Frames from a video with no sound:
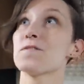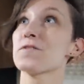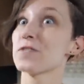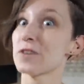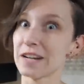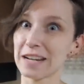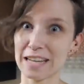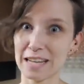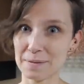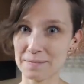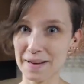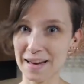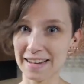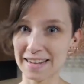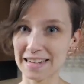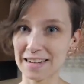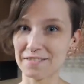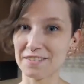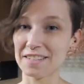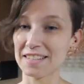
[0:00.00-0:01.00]
Freaking
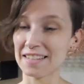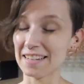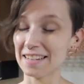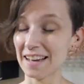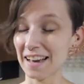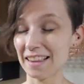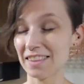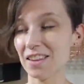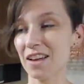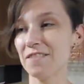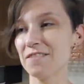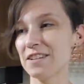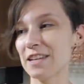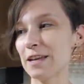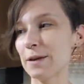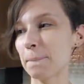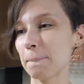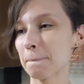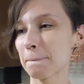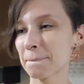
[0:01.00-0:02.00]
magnificent. I loved
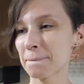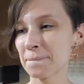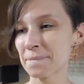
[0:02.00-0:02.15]
it.